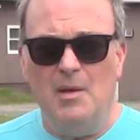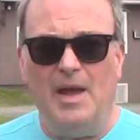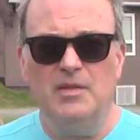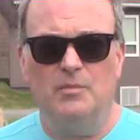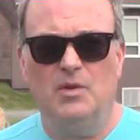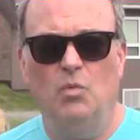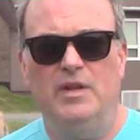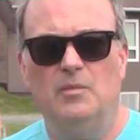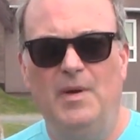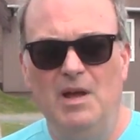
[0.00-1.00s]
And
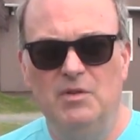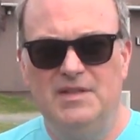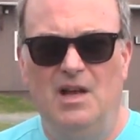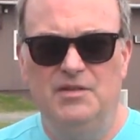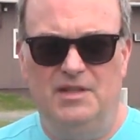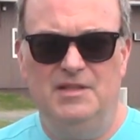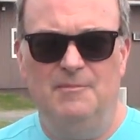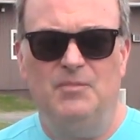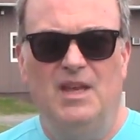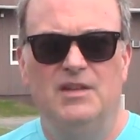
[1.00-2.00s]
what the Bible tells us
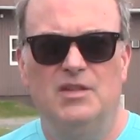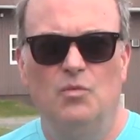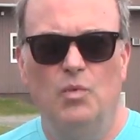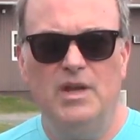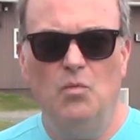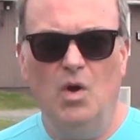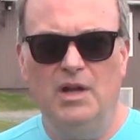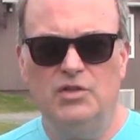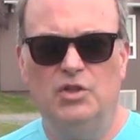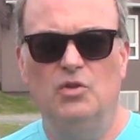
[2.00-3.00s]
is that we
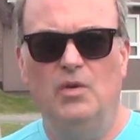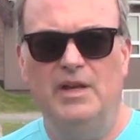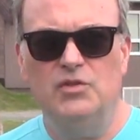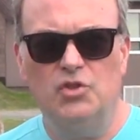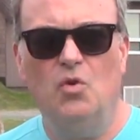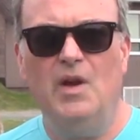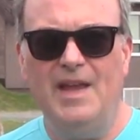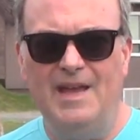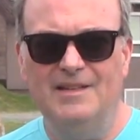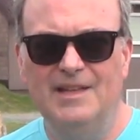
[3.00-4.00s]
want to
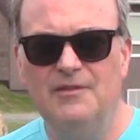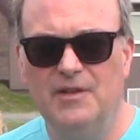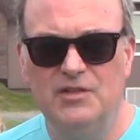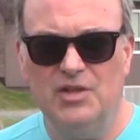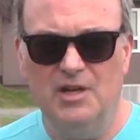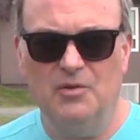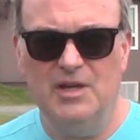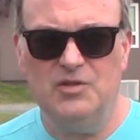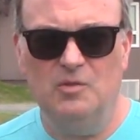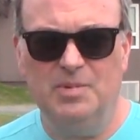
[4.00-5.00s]
enjoy and live in
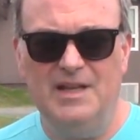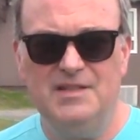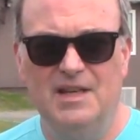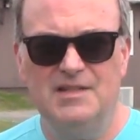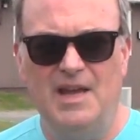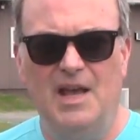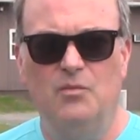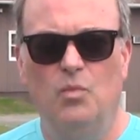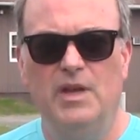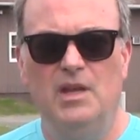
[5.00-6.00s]
generational blessings,
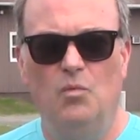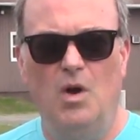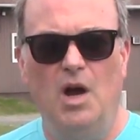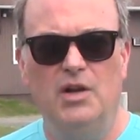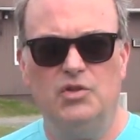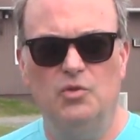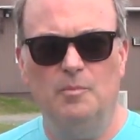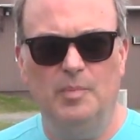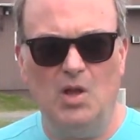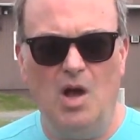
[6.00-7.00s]
and we are to
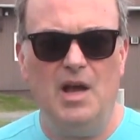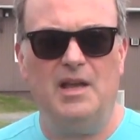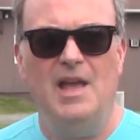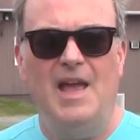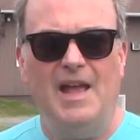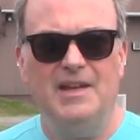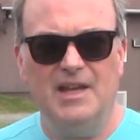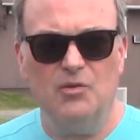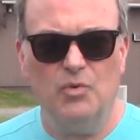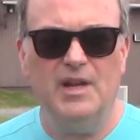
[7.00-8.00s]
block and
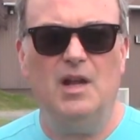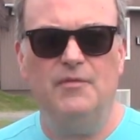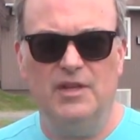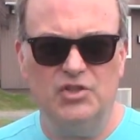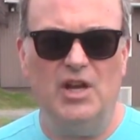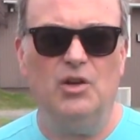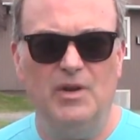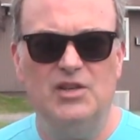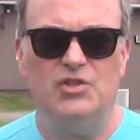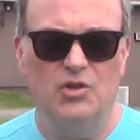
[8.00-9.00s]
get rid of the
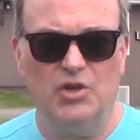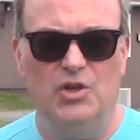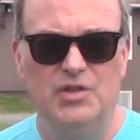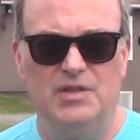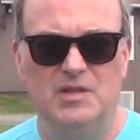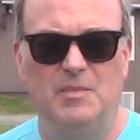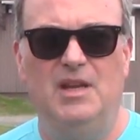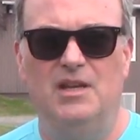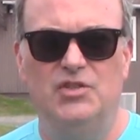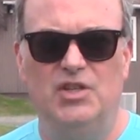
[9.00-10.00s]
generational curses
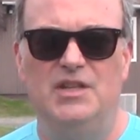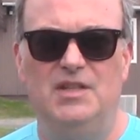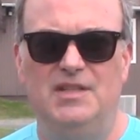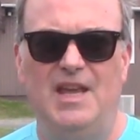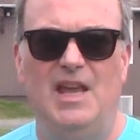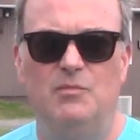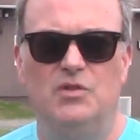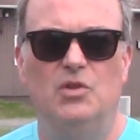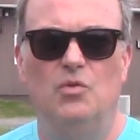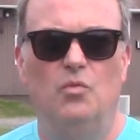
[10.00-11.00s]
because Jesus came
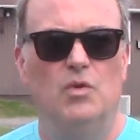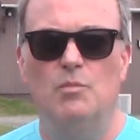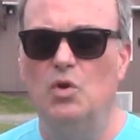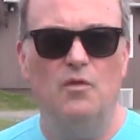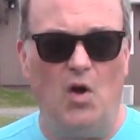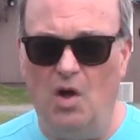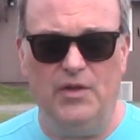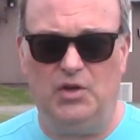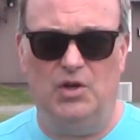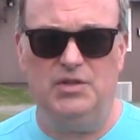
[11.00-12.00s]
to remove all
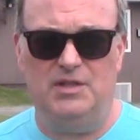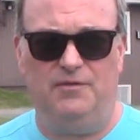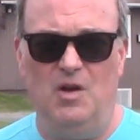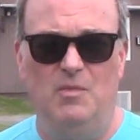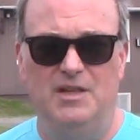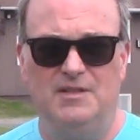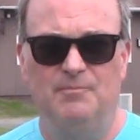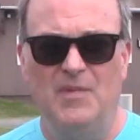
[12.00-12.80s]
the curses from us.